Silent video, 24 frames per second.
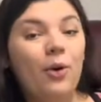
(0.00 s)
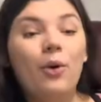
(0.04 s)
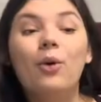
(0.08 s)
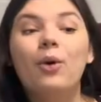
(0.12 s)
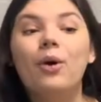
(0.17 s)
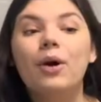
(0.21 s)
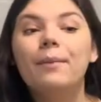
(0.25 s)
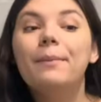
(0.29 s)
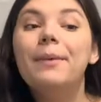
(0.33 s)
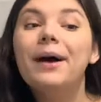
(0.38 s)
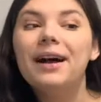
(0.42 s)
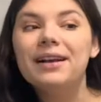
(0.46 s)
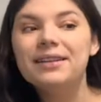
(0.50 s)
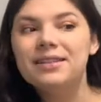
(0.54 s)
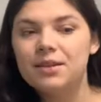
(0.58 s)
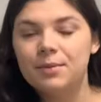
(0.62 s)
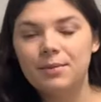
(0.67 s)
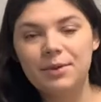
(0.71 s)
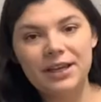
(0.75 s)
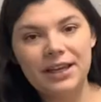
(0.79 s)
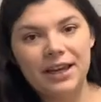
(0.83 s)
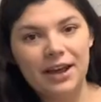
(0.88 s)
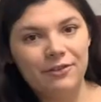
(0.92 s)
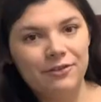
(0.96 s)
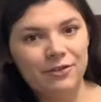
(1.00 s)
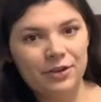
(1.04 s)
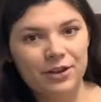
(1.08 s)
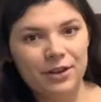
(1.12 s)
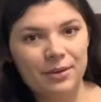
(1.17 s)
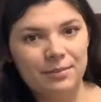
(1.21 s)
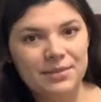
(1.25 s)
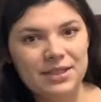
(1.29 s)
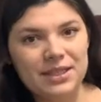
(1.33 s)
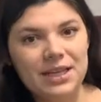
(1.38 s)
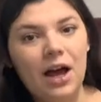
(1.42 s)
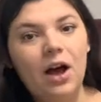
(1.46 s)
or possibly get for
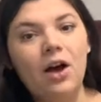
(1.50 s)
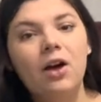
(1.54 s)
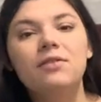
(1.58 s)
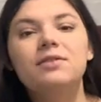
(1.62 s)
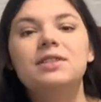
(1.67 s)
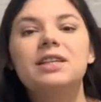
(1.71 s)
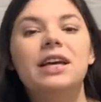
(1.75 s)
themselves